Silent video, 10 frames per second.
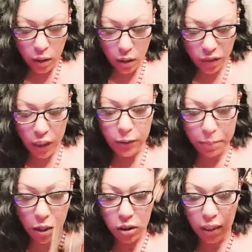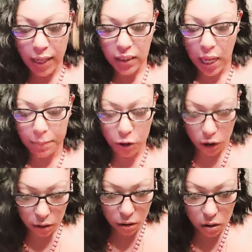This person has
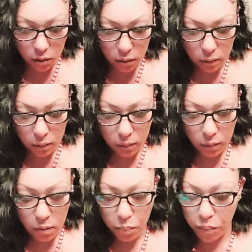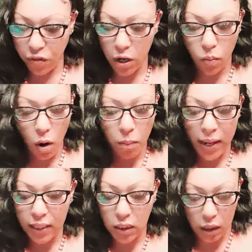options. They're
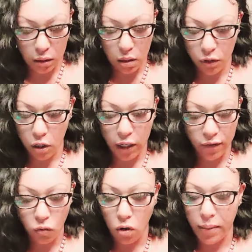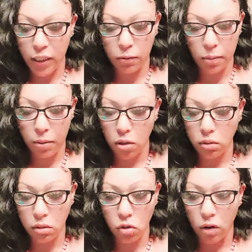romancing. They're giving romantic
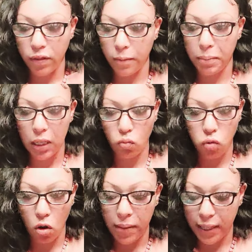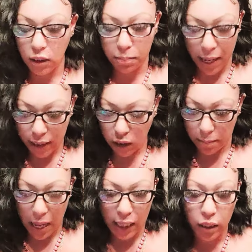proposals or they're being romanced by
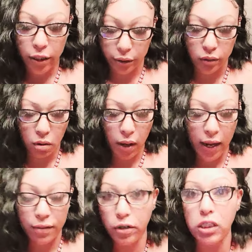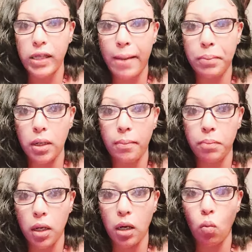somebody here. Okay, and they're slapping up
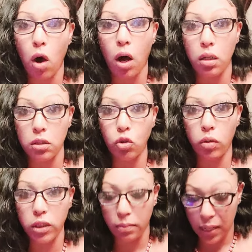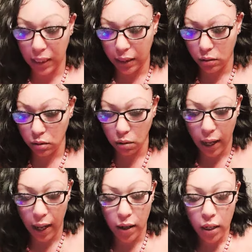uh, walls towards somebody else.
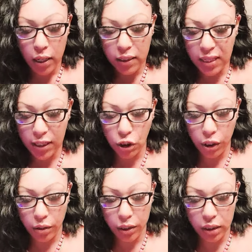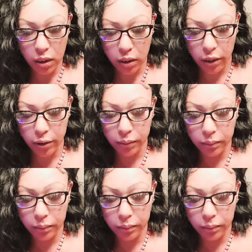Okay, Sagittarius is here.